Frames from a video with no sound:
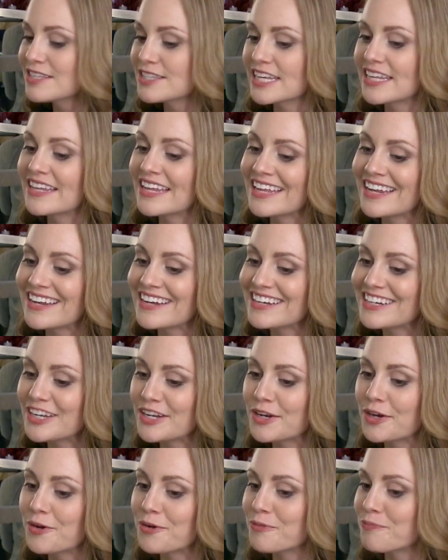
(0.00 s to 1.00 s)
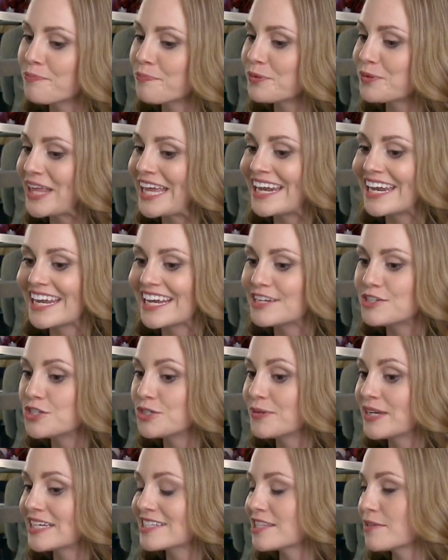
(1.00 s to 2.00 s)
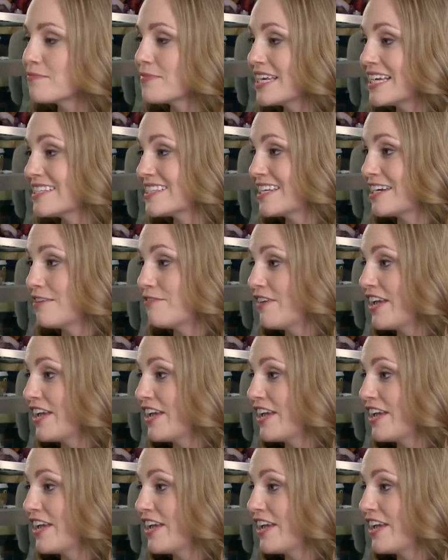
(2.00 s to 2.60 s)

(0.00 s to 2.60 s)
Then that, planning and doing some things in